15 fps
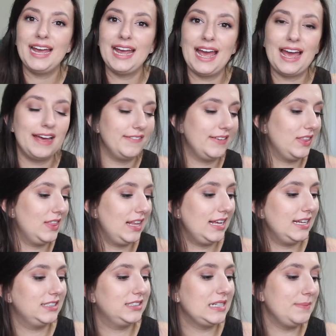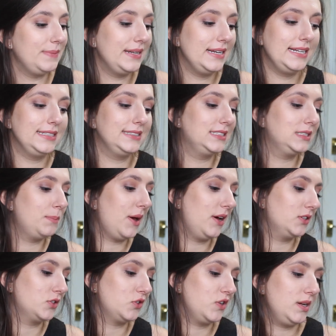I have the Champagnes
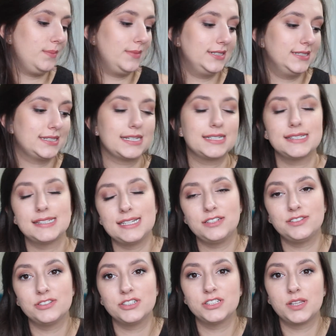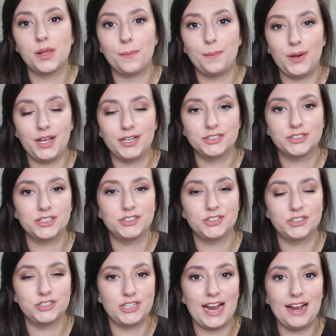Spa Treatments Citrus Blush
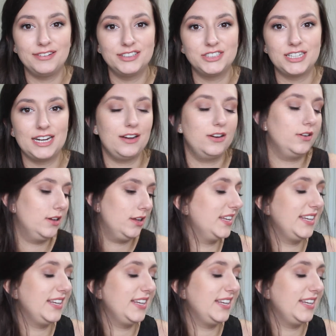Shower Gel,